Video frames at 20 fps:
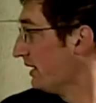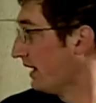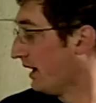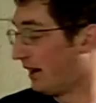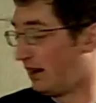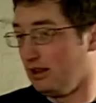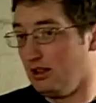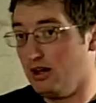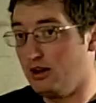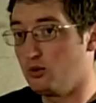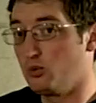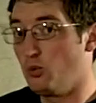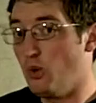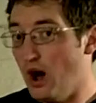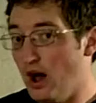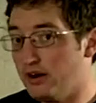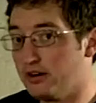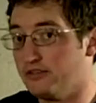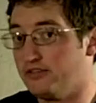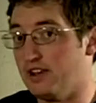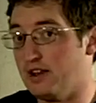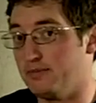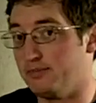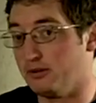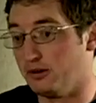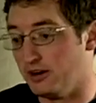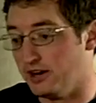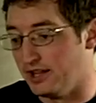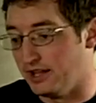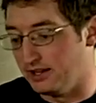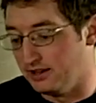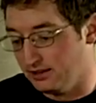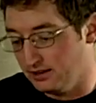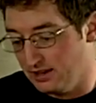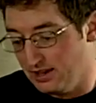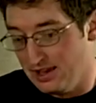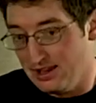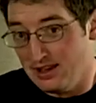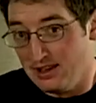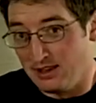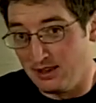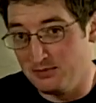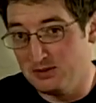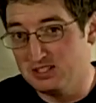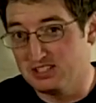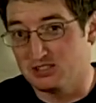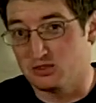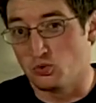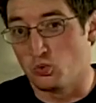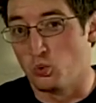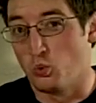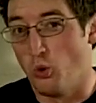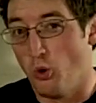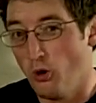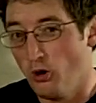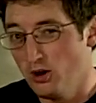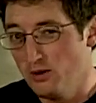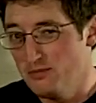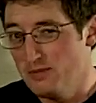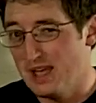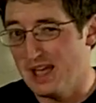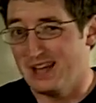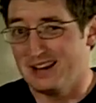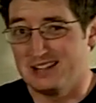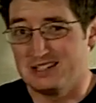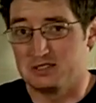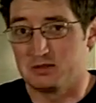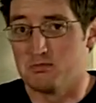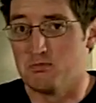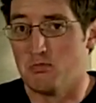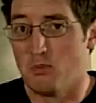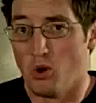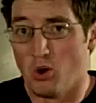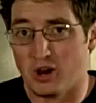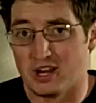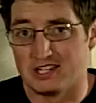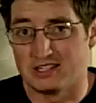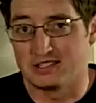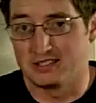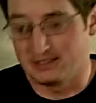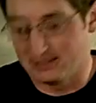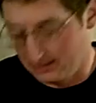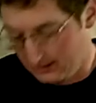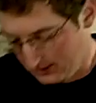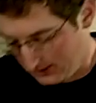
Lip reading: and a lot of water vapor in it. That means it's warm and it's moist.